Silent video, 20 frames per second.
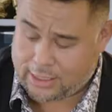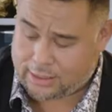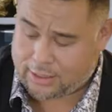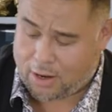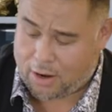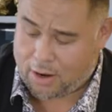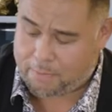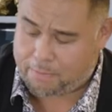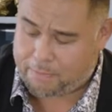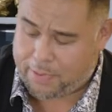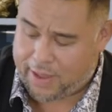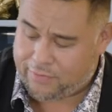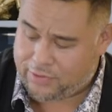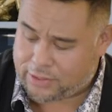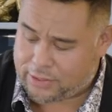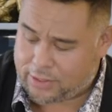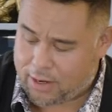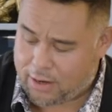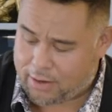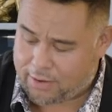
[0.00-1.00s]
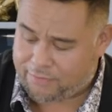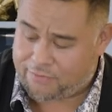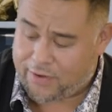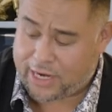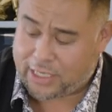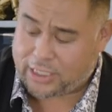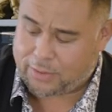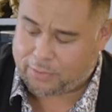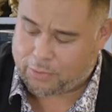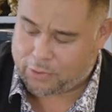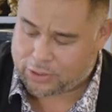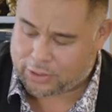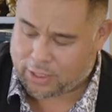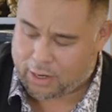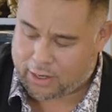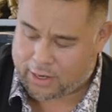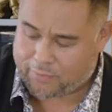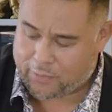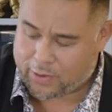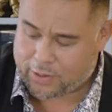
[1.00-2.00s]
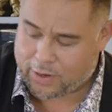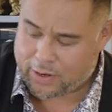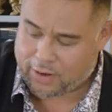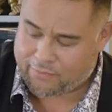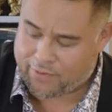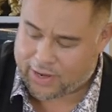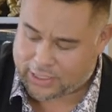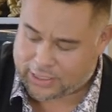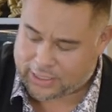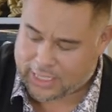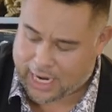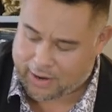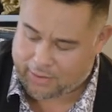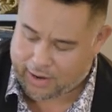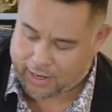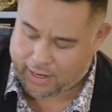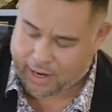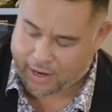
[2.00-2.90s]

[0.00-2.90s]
stock, beef stock, vegetable stock if we're doing a vegetarian